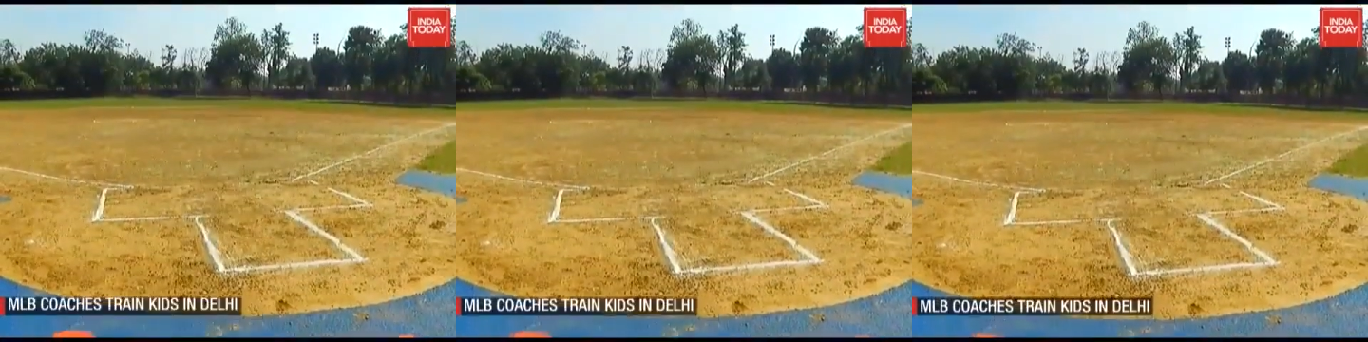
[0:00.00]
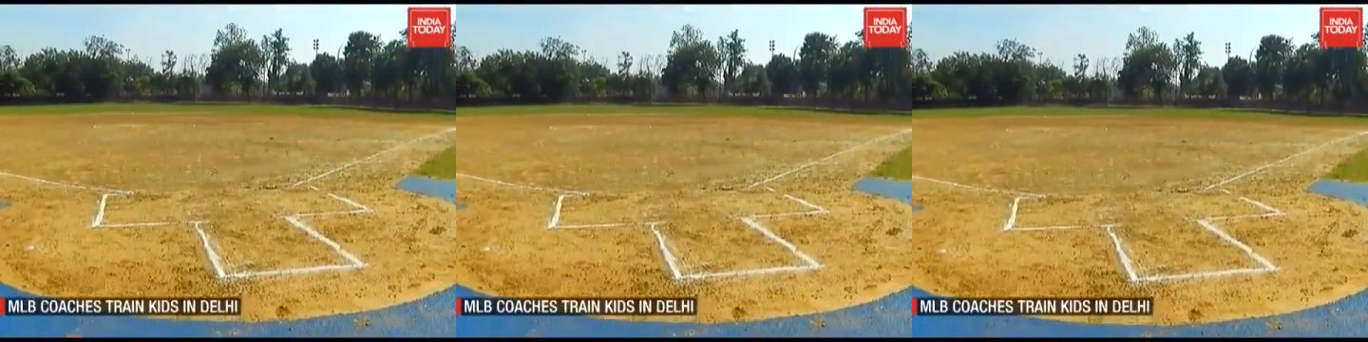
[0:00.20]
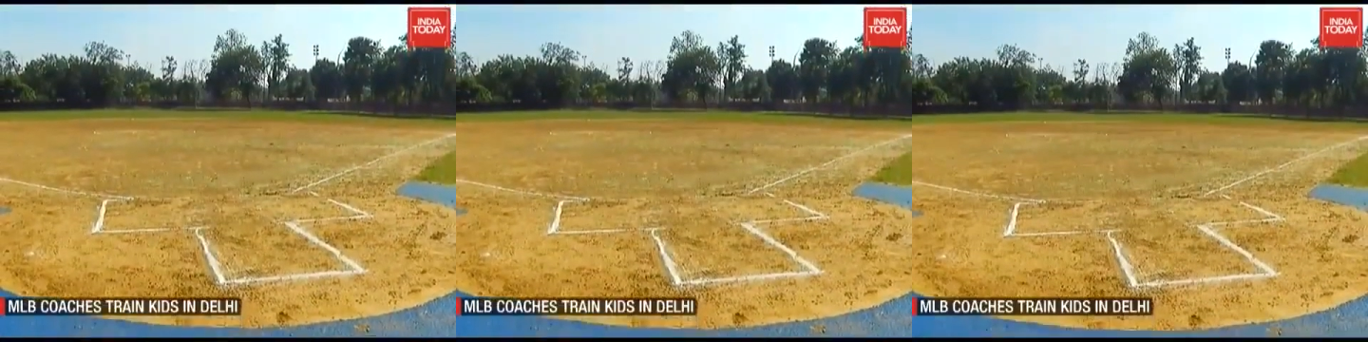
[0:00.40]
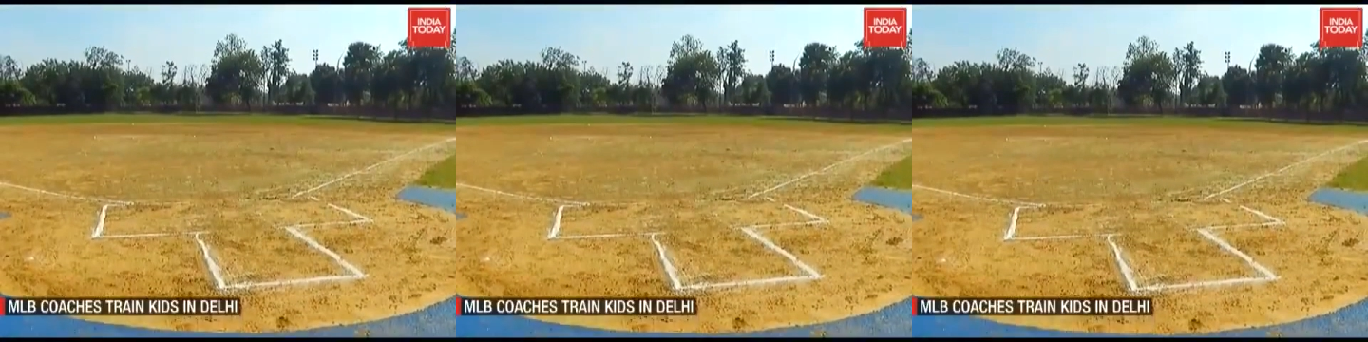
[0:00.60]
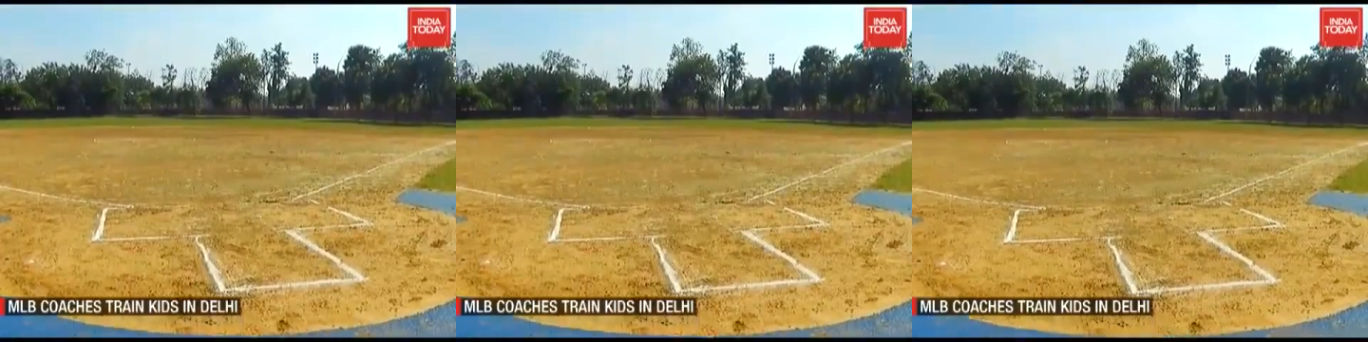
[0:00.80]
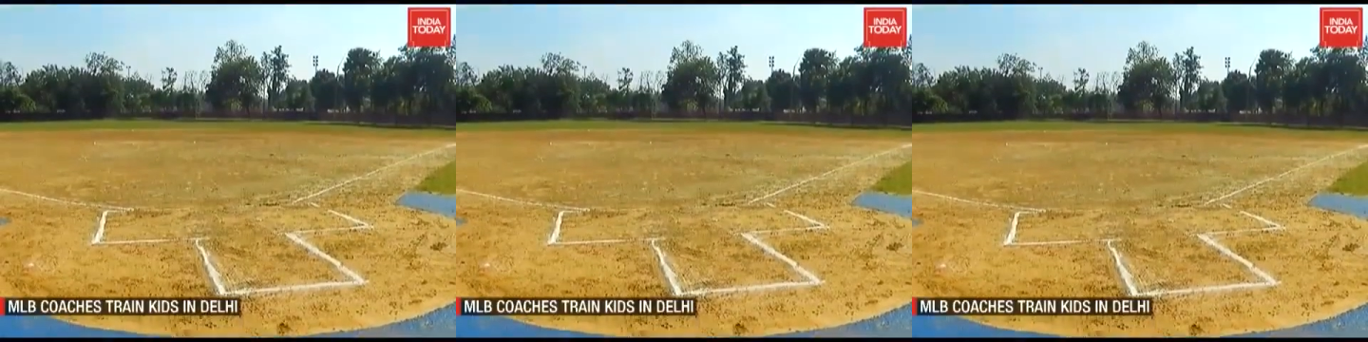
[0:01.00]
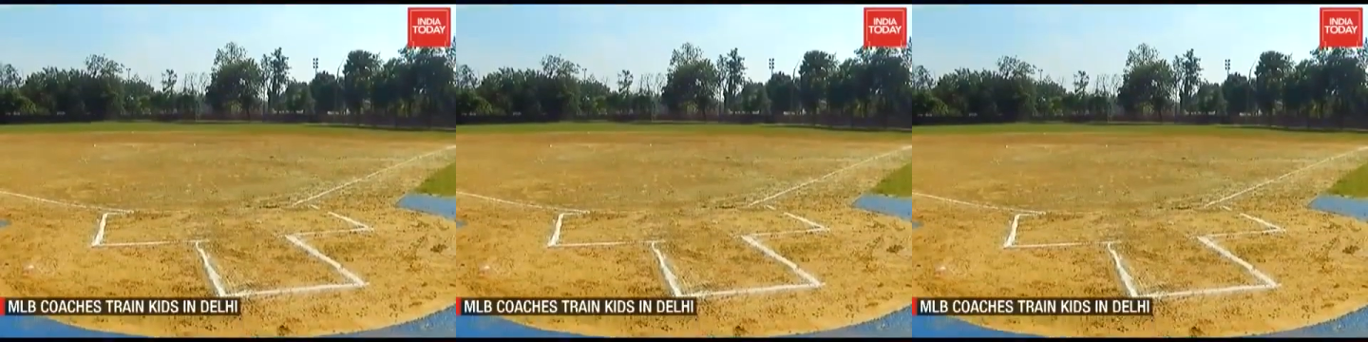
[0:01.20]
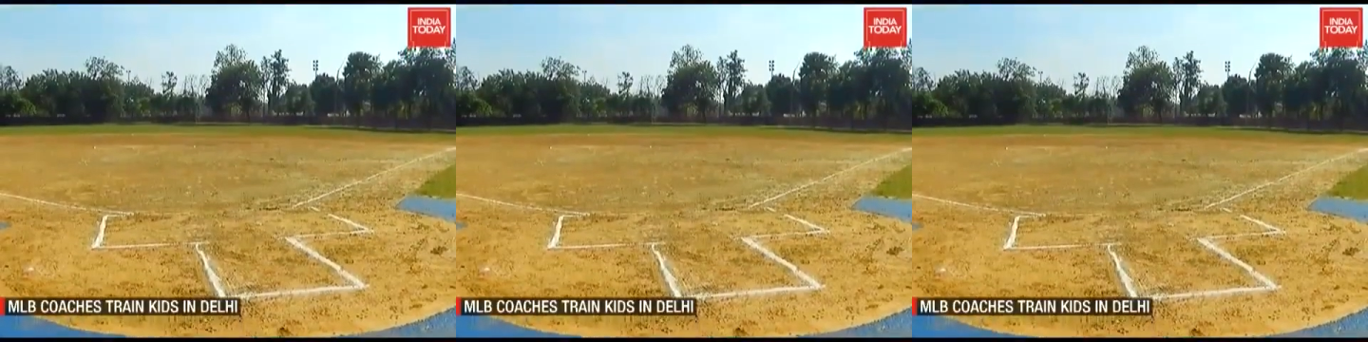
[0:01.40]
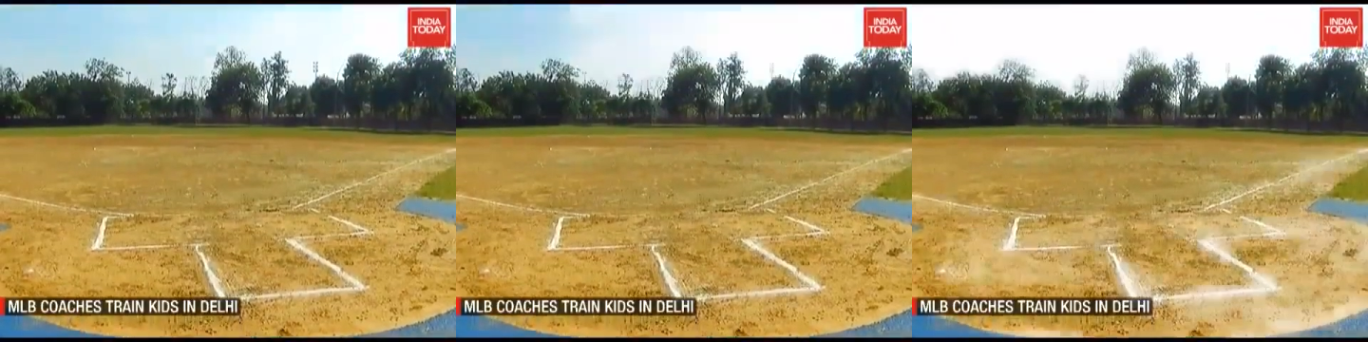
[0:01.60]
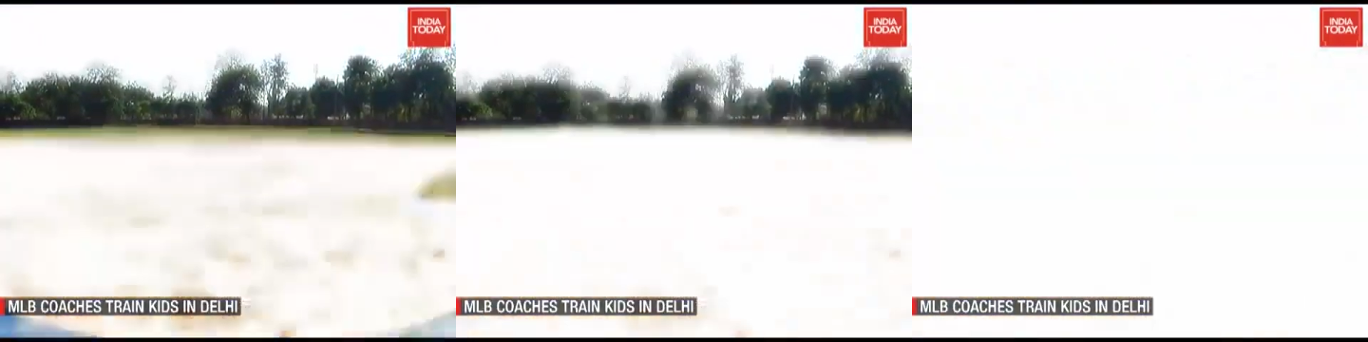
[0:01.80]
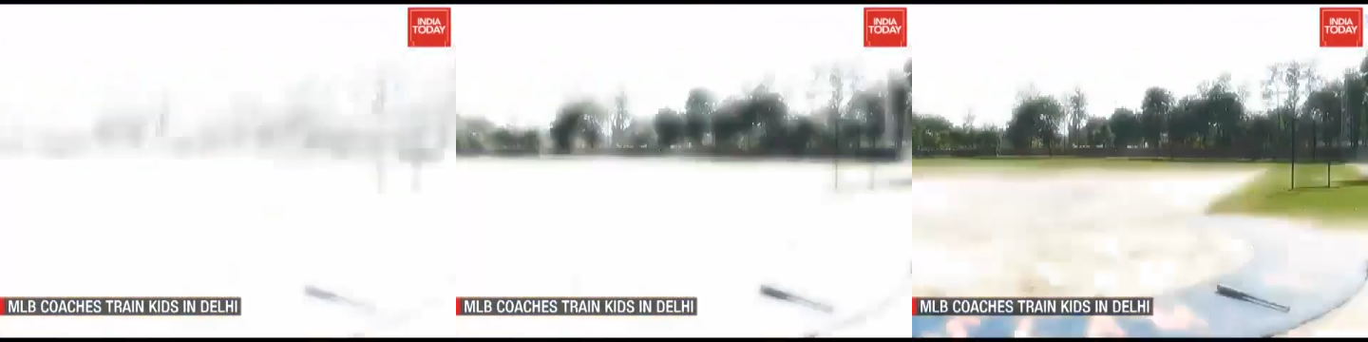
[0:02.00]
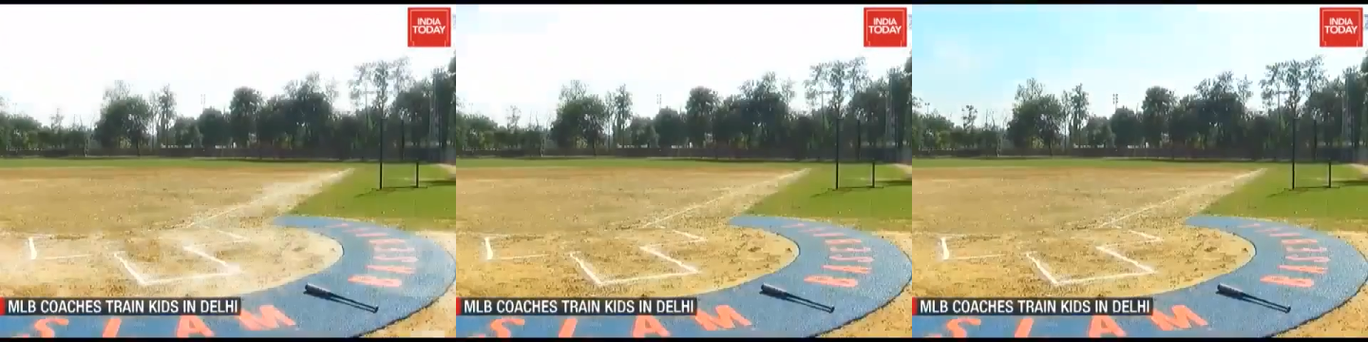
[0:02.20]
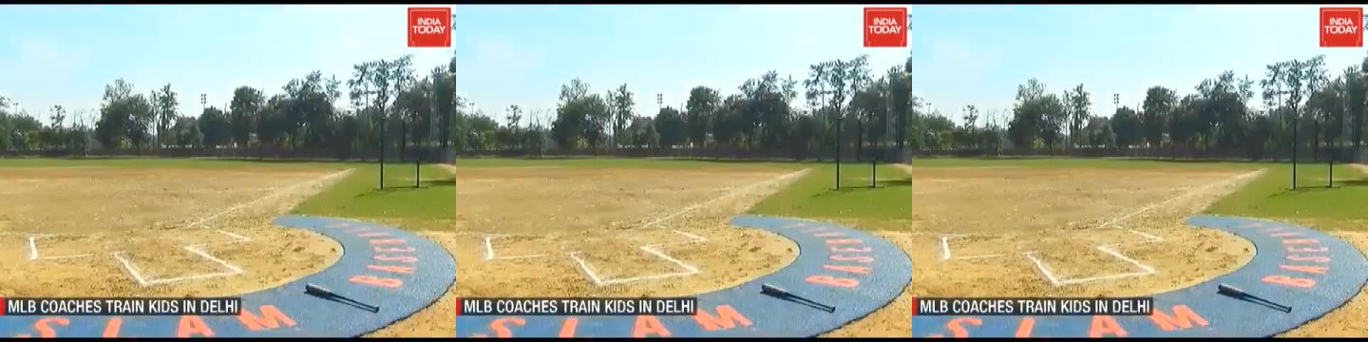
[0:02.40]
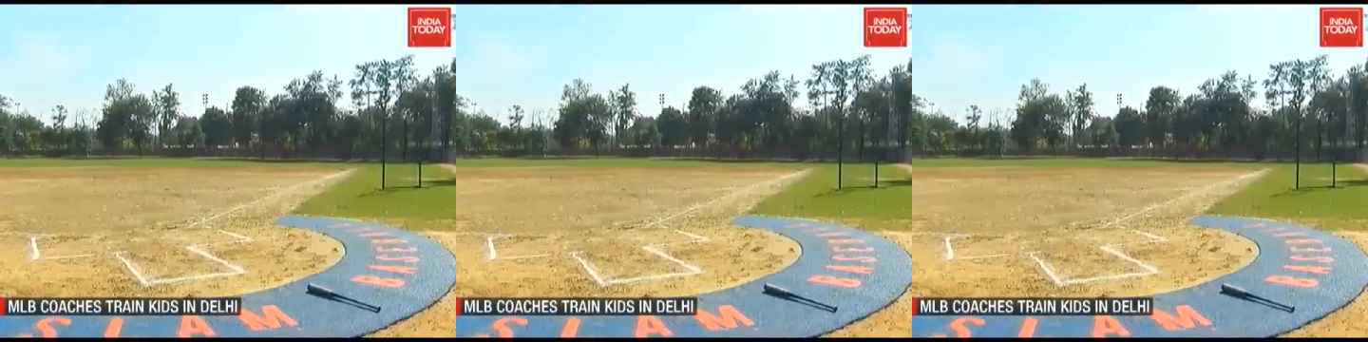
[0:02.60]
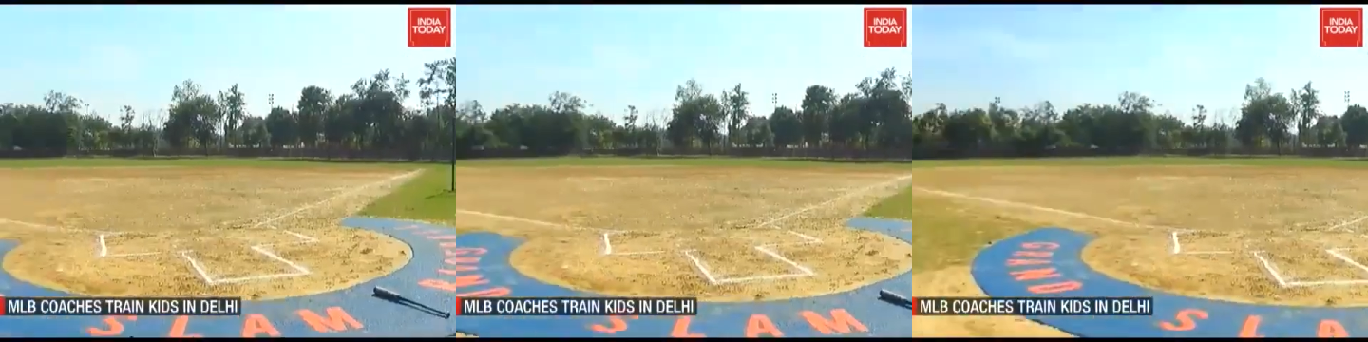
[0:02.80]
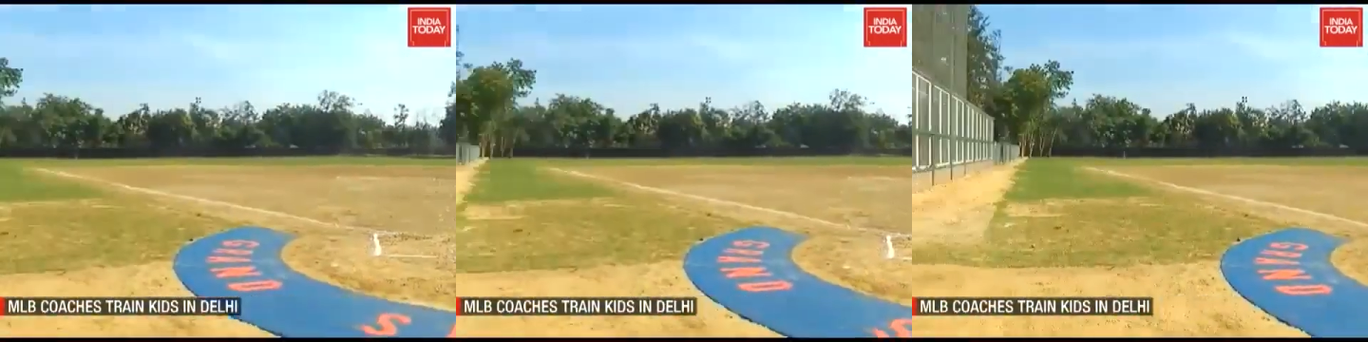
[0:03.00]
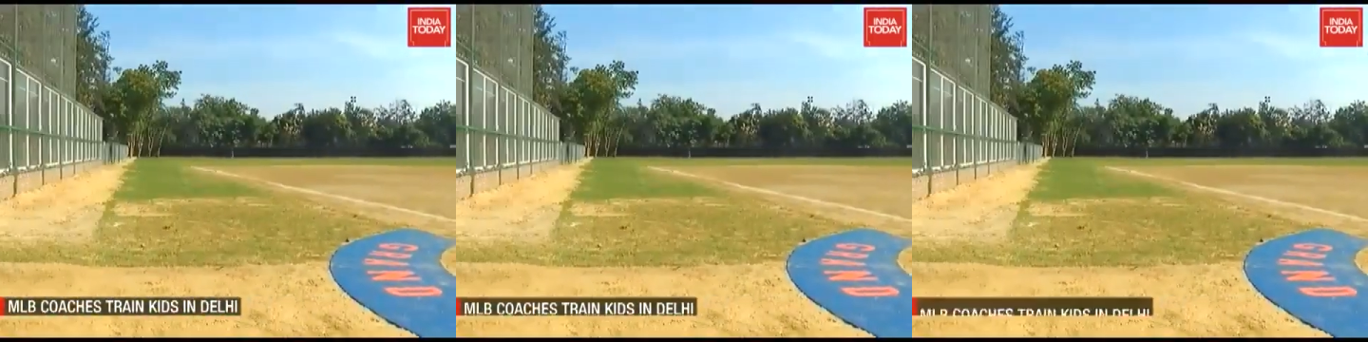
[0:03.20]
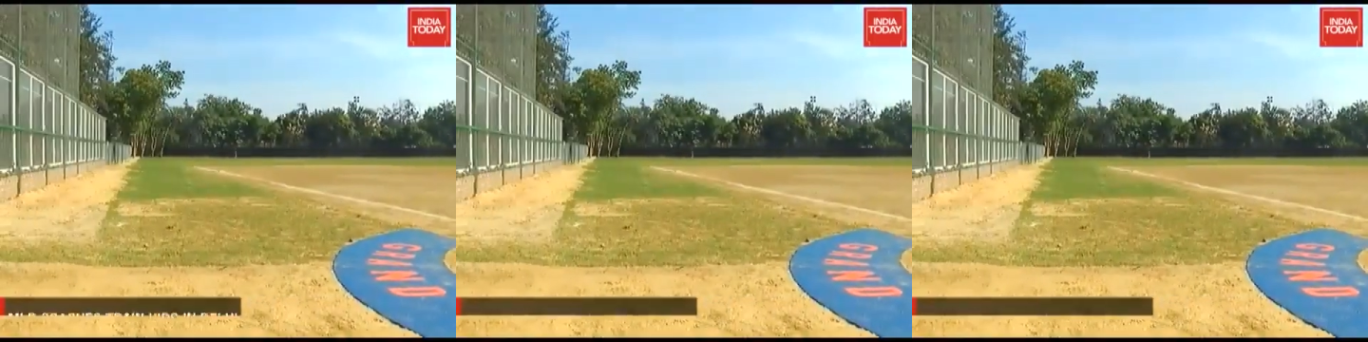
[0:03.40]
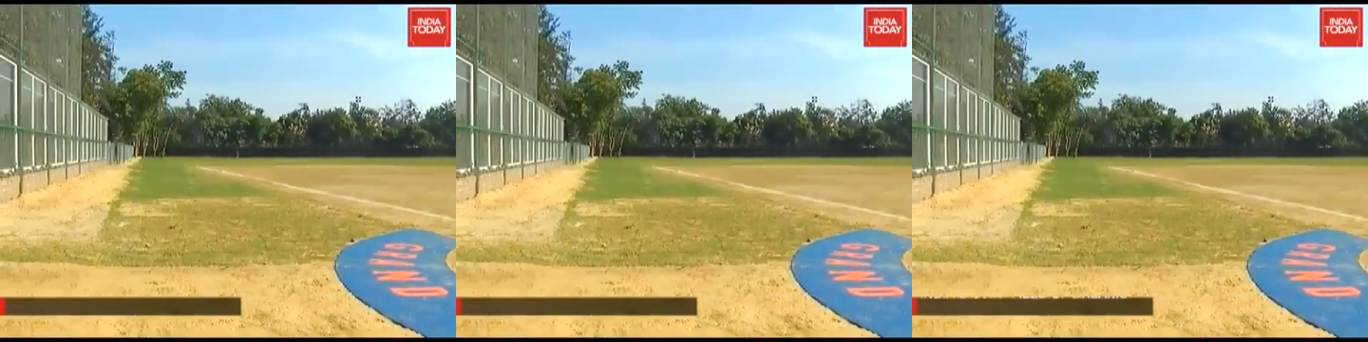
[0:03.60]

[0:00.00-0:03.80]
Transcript: No face is visible, so there are no lips to read.